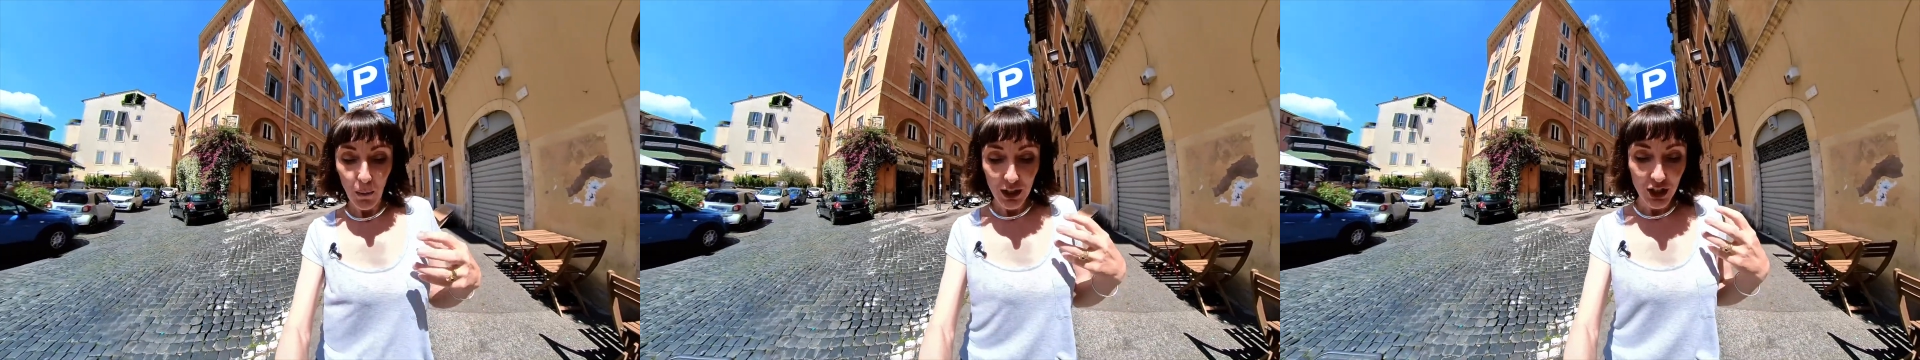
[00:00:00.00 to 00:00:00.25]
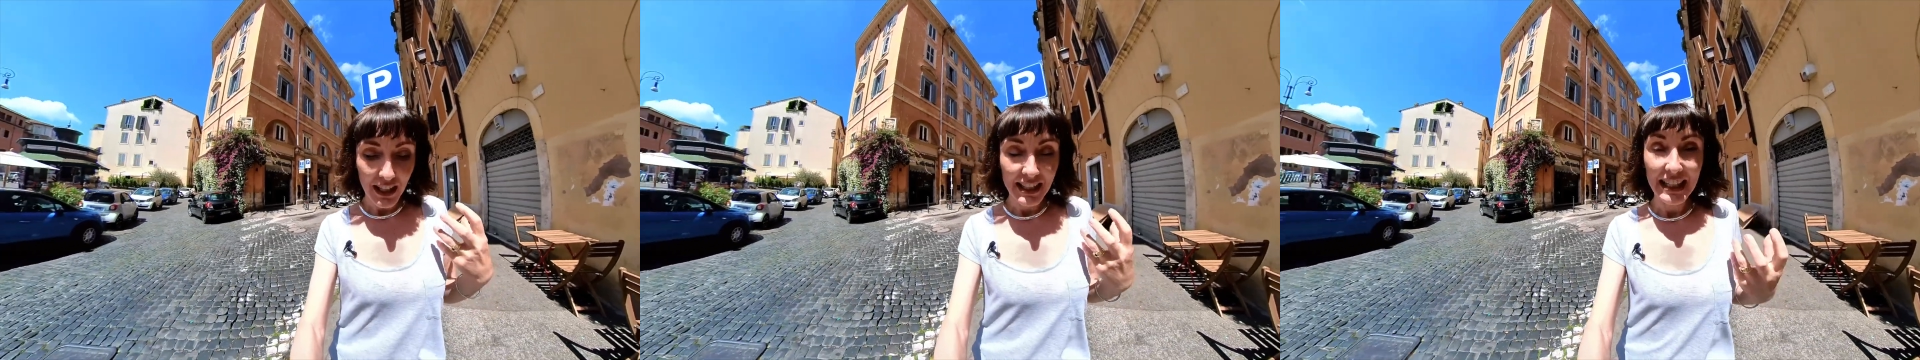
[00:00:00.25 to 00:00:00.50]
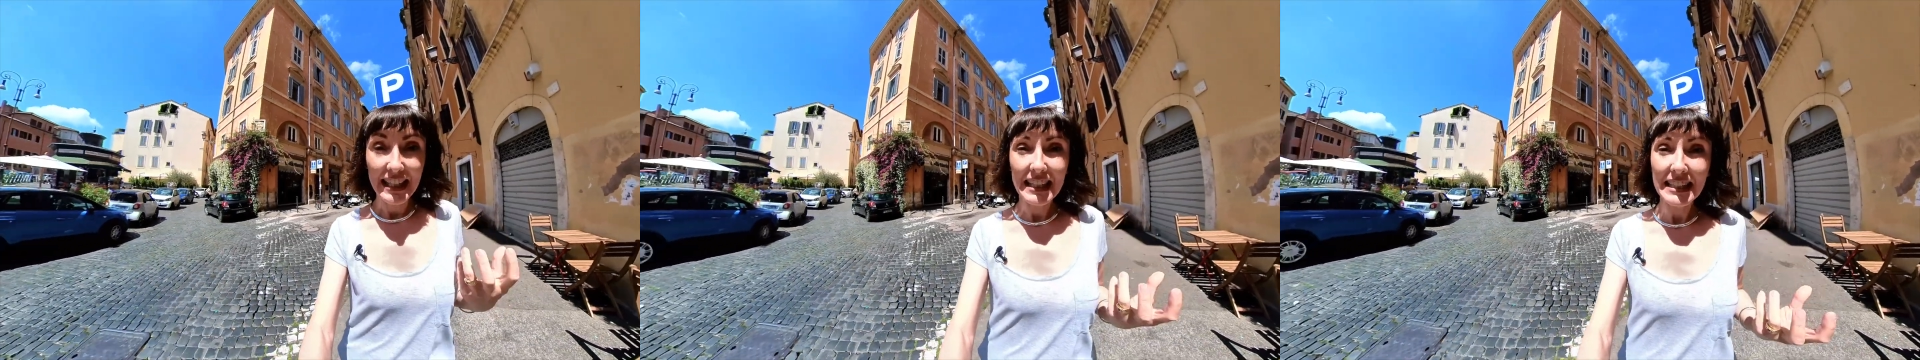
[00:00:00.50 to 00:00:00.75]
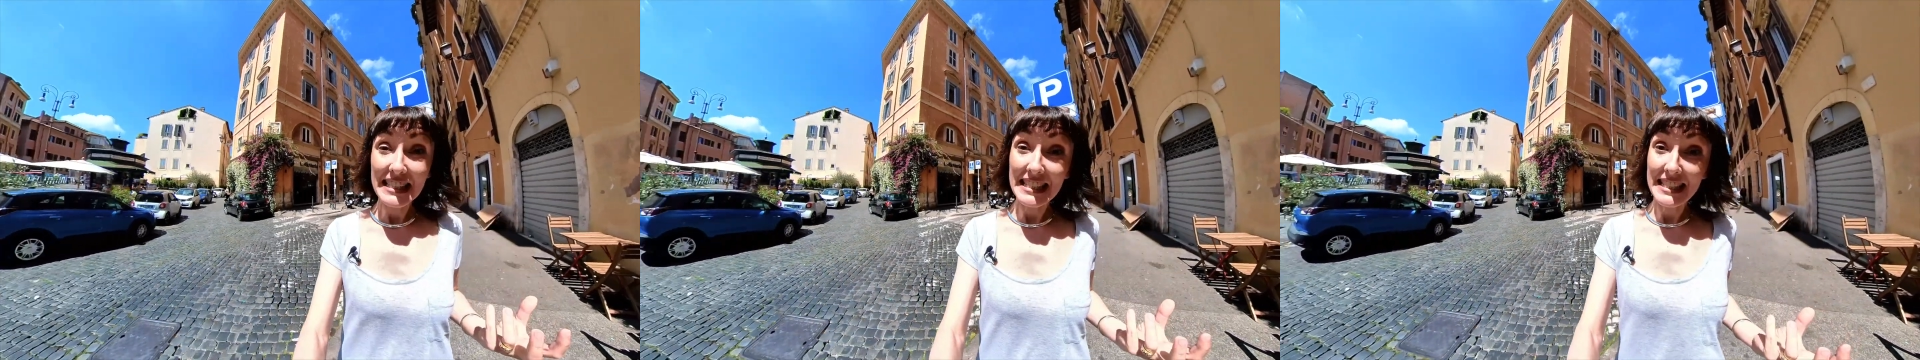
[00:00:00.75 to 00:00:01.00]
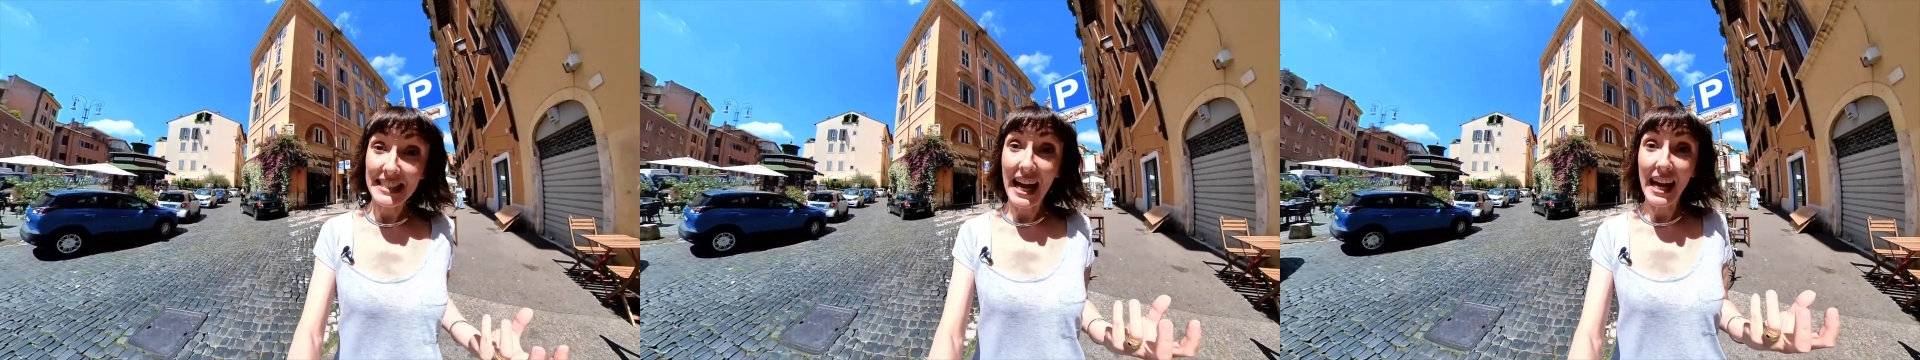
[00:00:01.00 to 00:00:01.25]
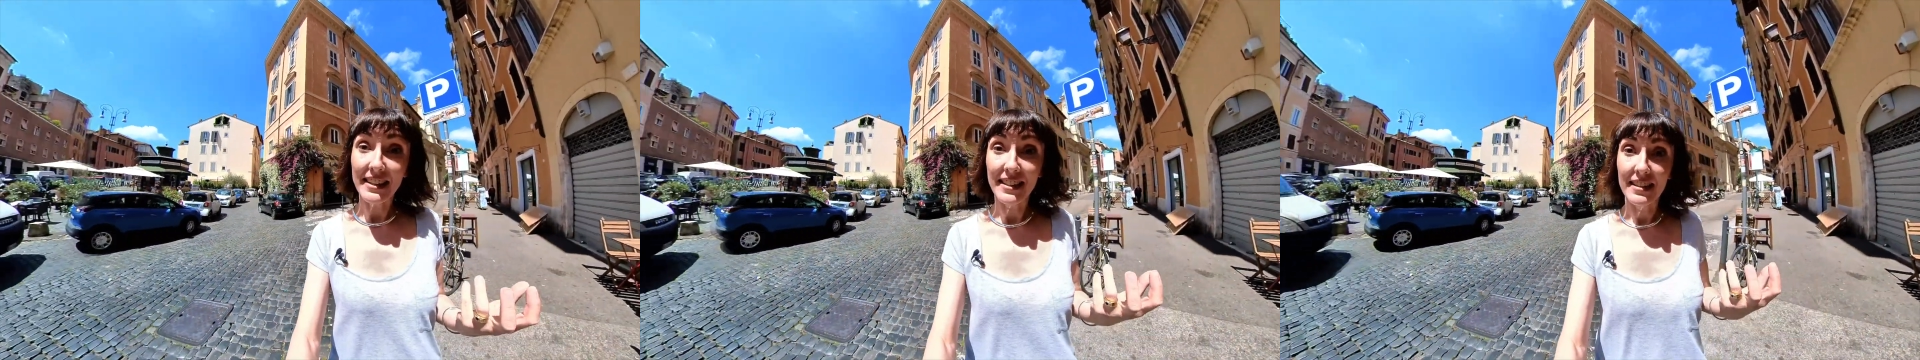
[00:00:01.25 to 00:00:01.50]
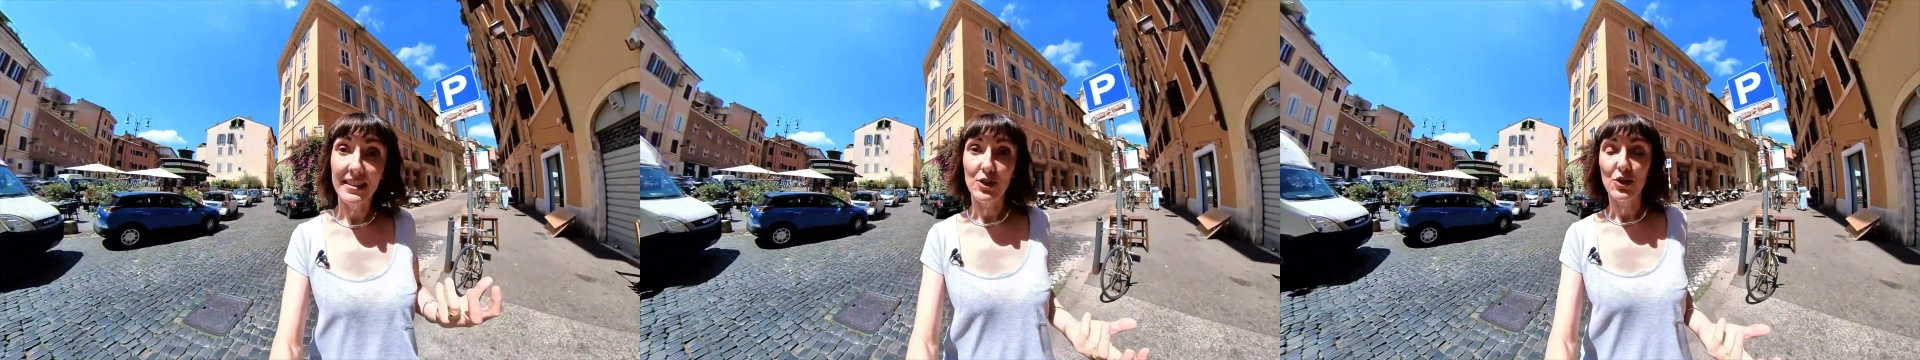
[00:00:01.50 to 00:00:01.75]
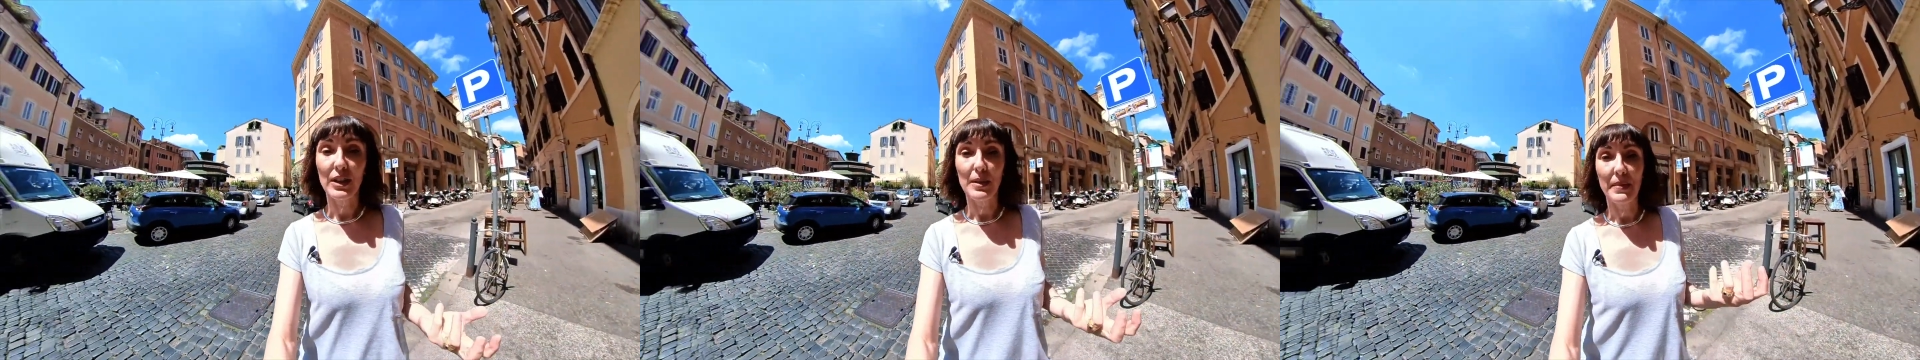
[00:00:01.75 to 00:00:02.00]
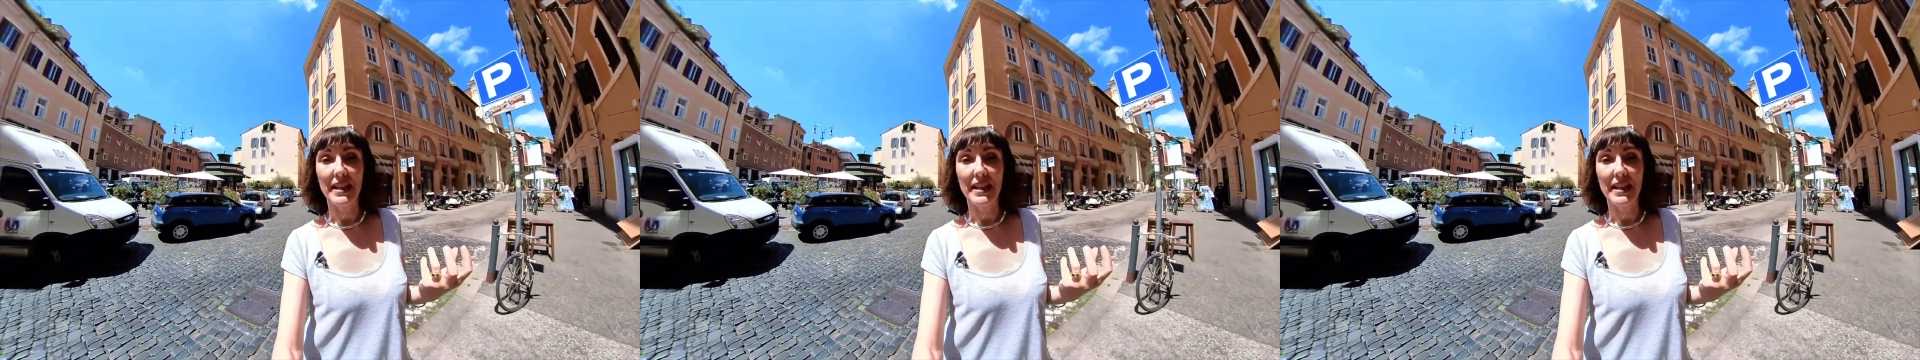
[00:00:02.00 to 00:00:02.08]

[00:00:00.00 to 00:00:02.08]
which in Italian literally